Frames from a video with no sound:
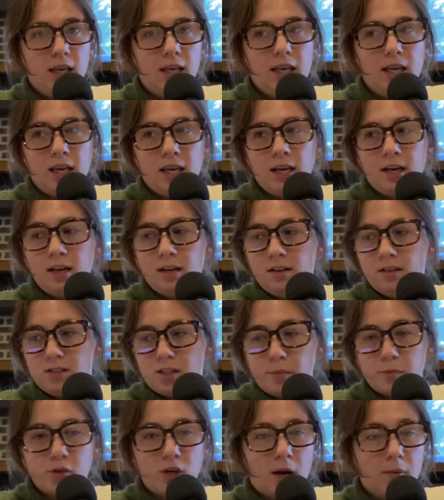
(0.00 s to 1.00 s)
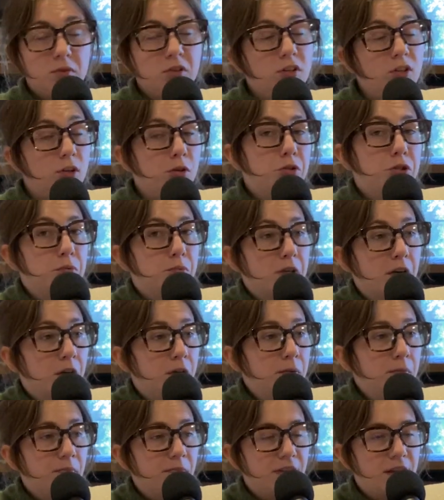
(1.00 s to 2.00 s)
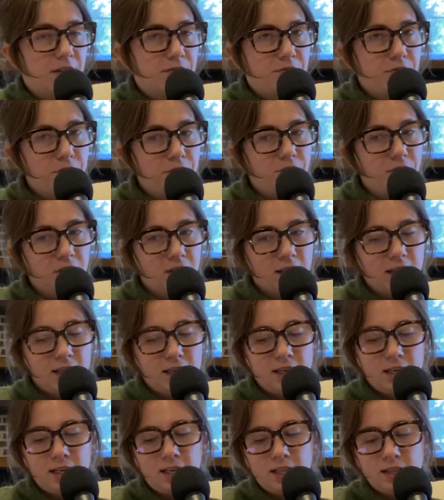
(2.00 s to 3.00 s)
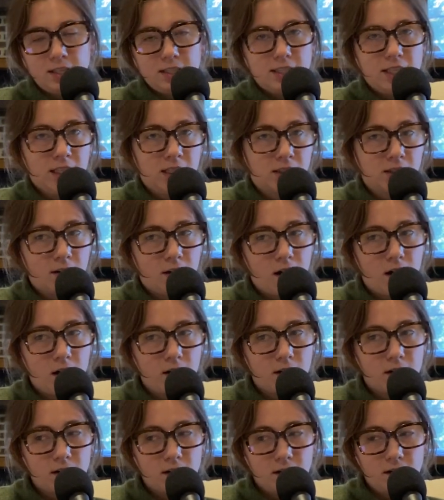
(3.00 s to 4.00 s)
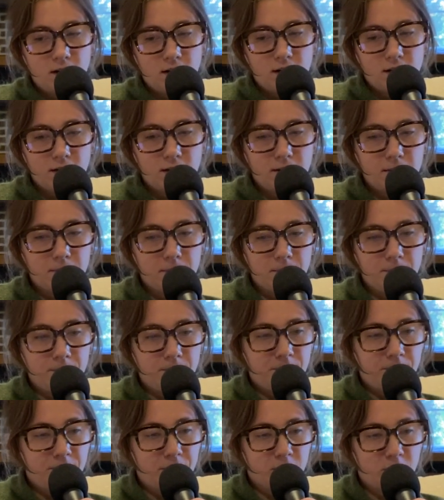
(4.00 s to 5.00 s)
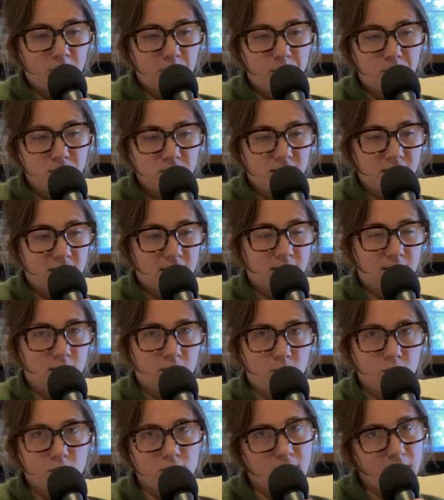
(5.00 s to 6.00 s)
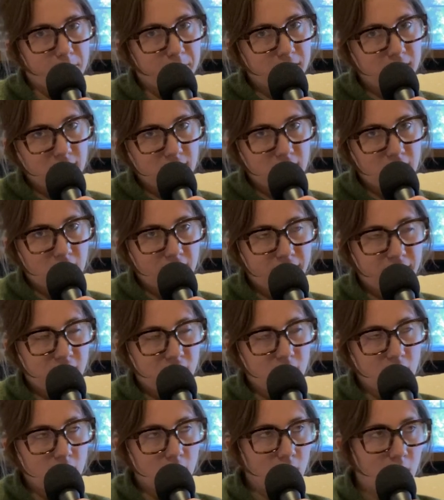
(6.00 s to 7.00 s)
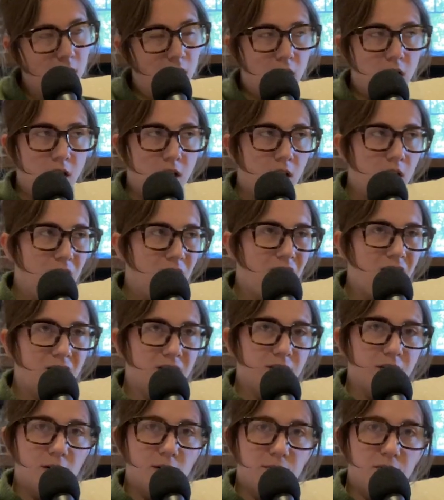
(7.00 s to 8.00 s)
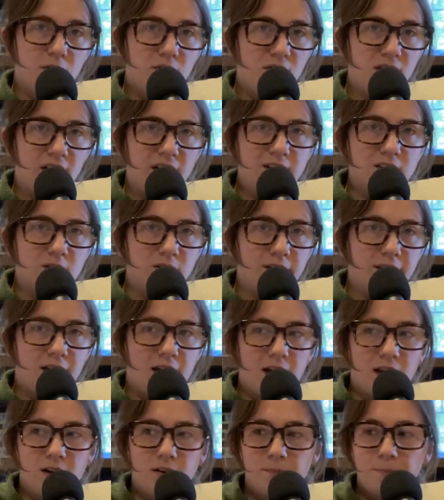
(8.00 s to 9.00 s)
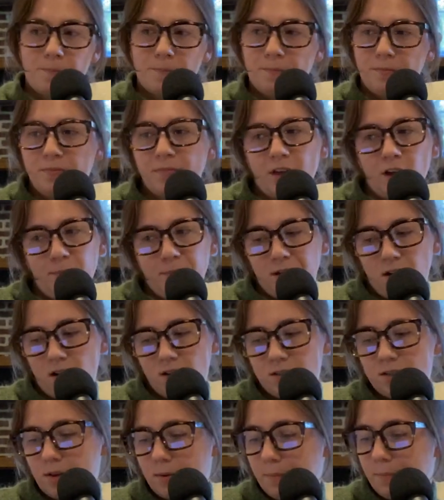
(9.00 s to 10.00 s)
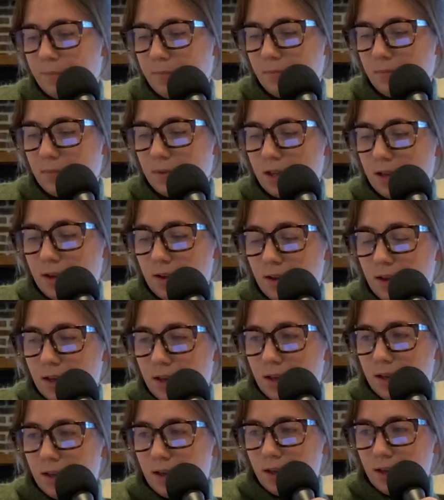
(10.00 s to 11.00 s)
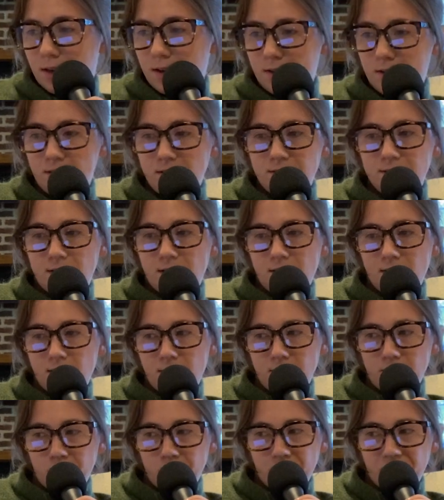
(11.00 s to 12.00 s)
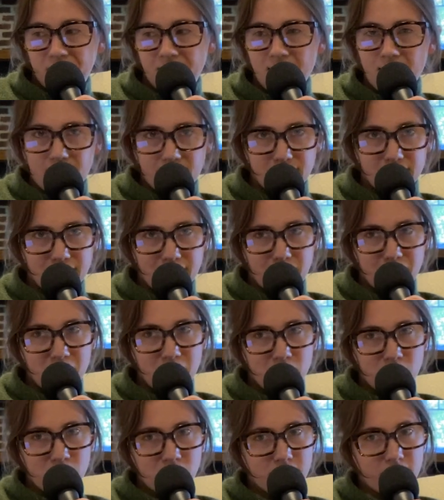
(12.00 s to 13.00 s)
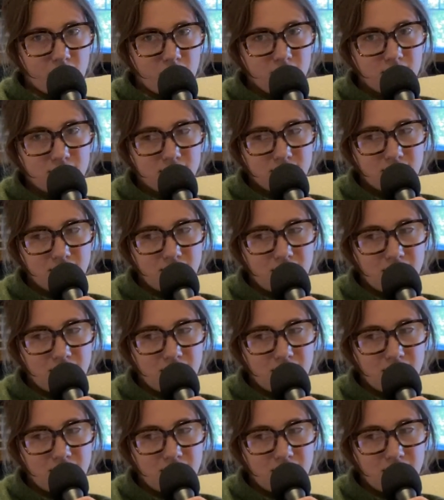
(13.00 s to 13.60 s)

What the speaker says: And subscribe to the YouTube channel if you feel like it. And the TikTok, where I post like the little clips and stuff. So I don't know. If you feel like doing that, that'd be awesome. And yeah, let me know your thoughts.